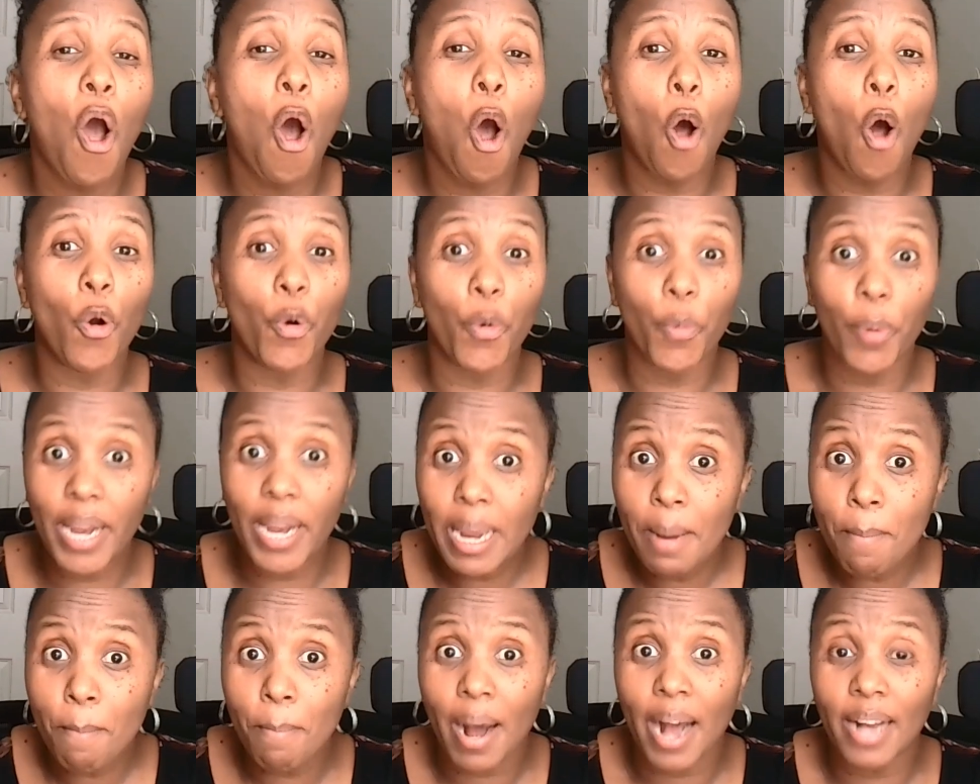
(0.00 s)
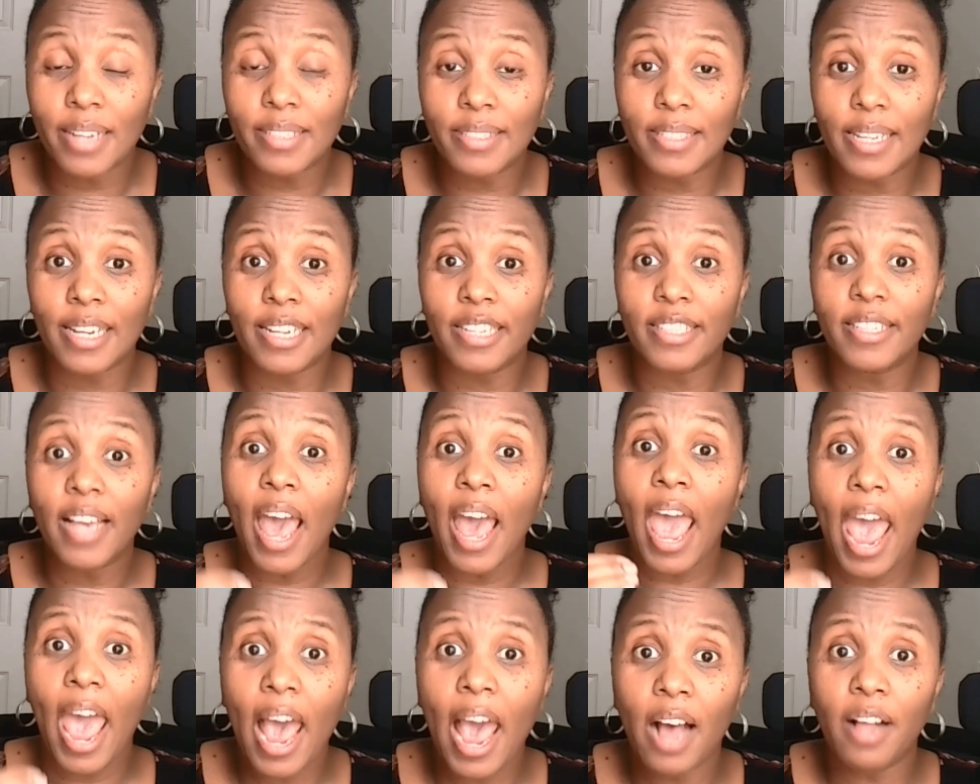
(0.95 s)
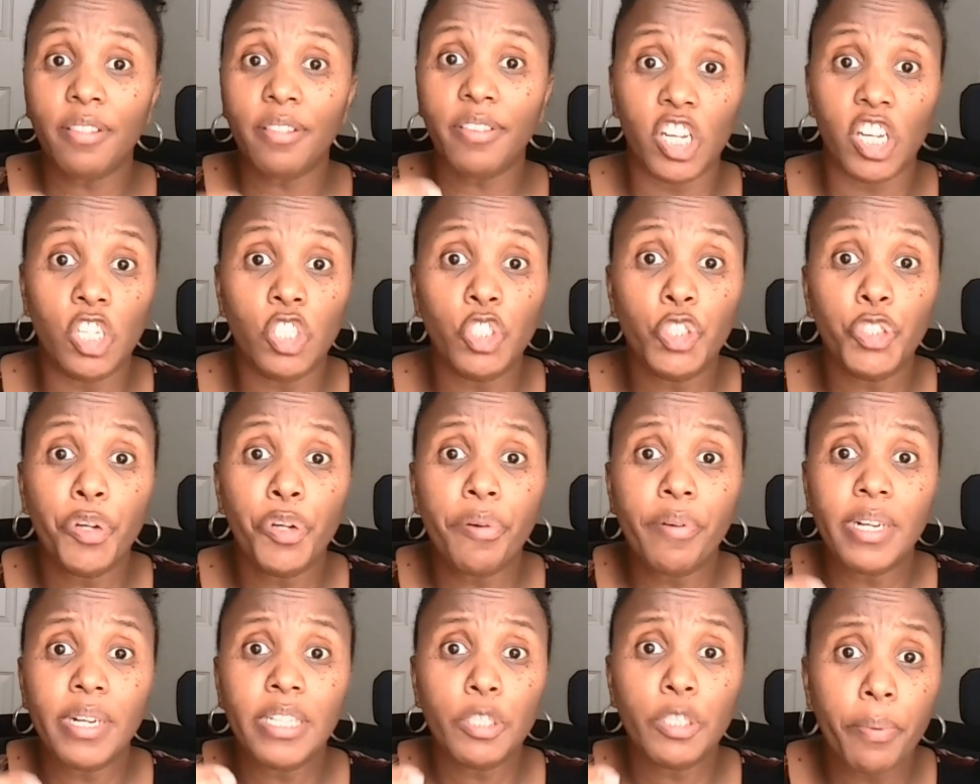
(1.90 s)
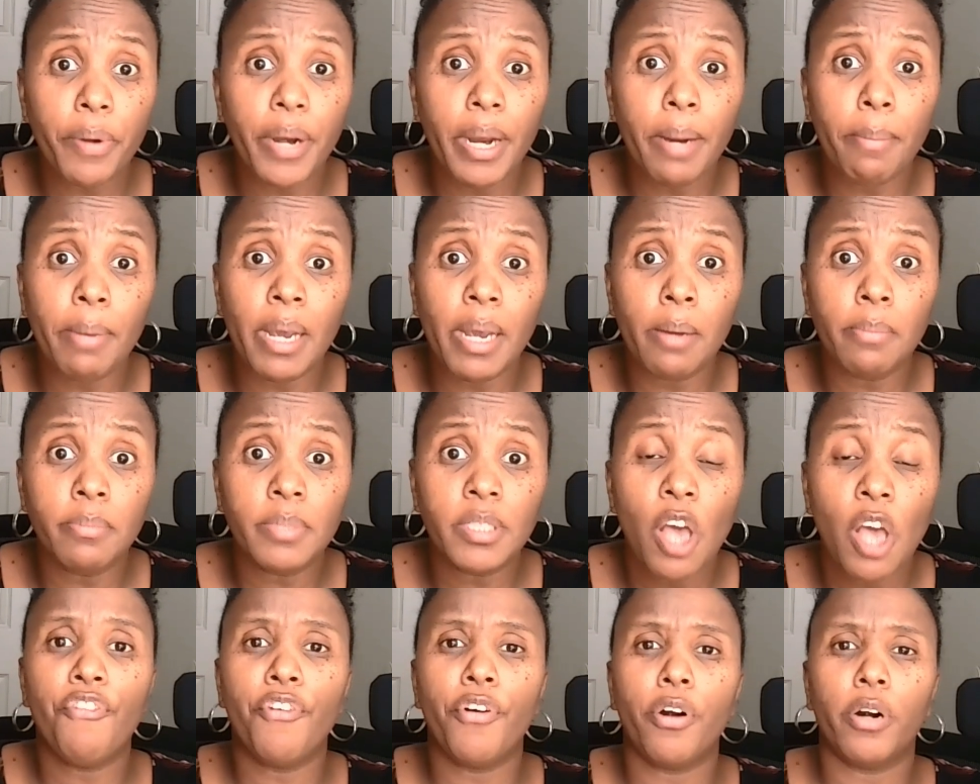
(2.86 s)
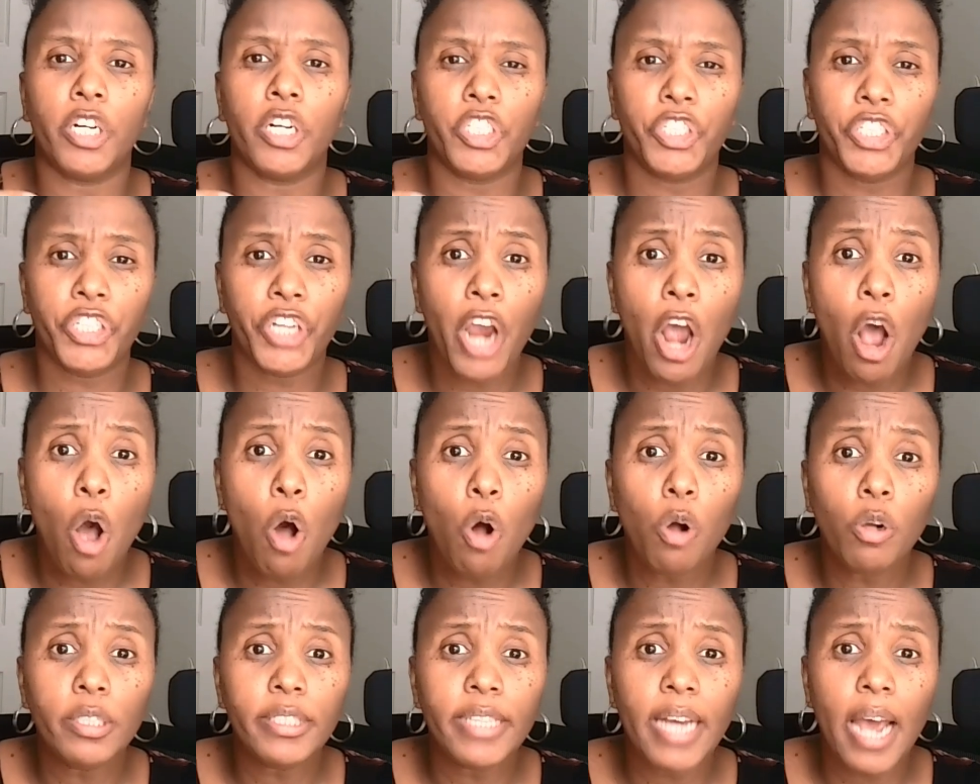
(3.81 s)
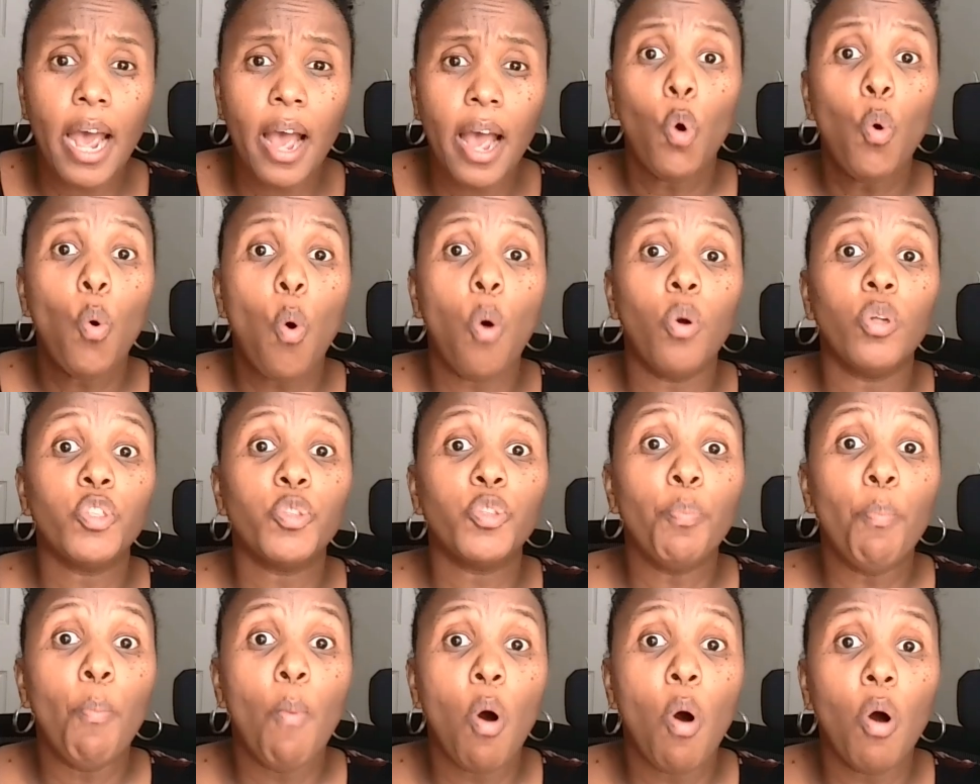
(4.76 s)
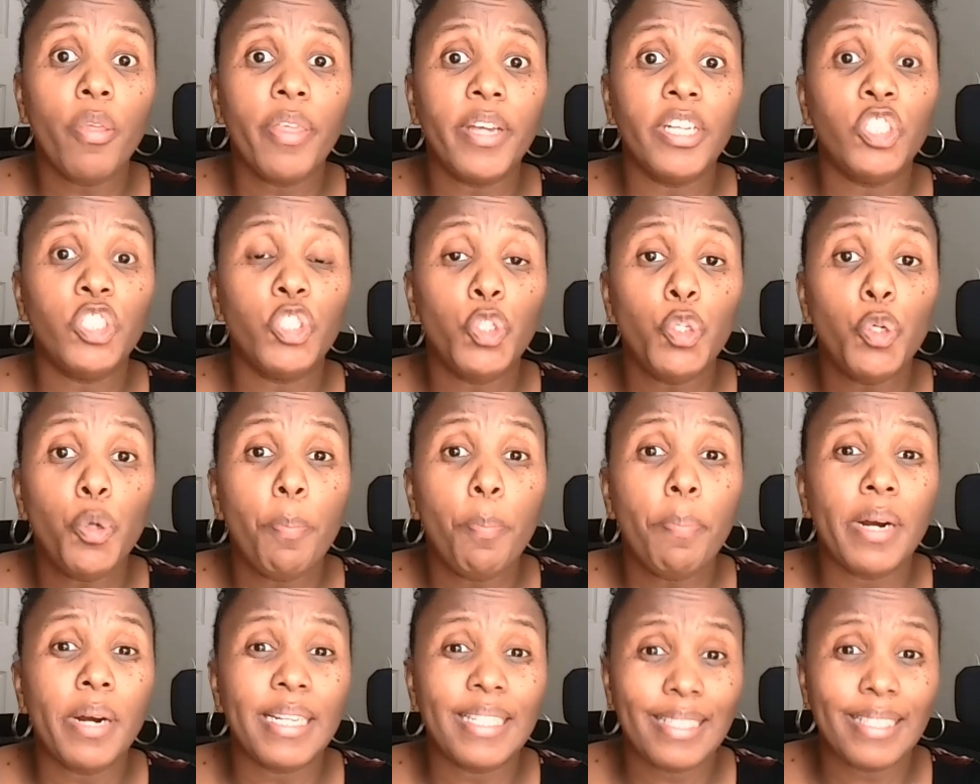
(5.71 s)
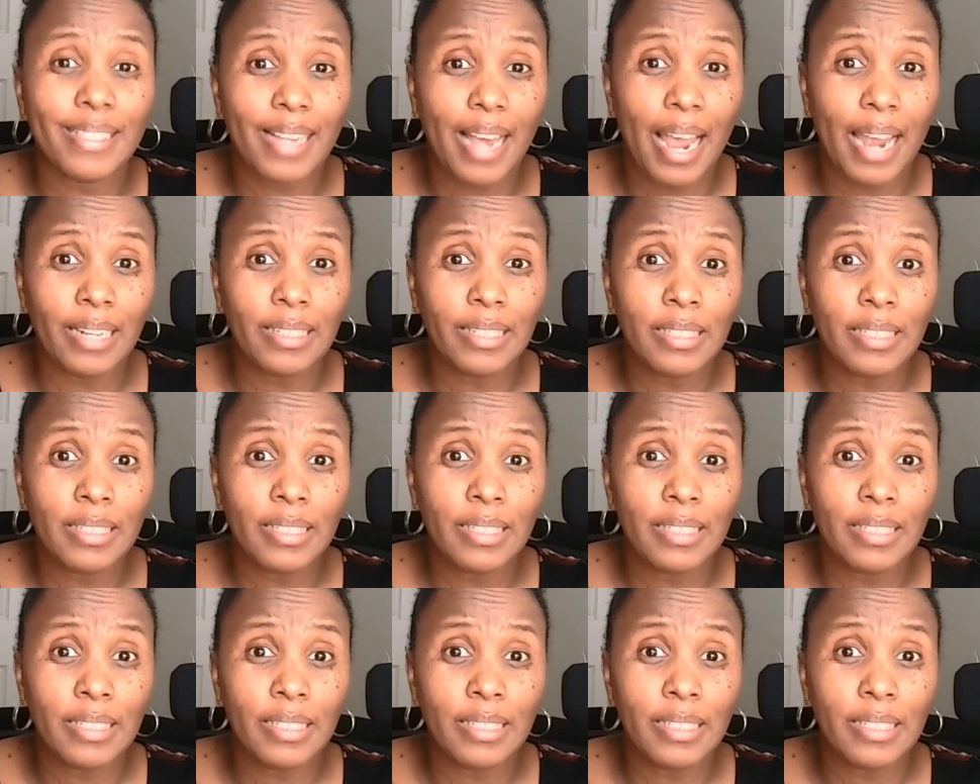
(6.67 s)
or reimburses health insurance premiums for a shareholder who owns more than 2%,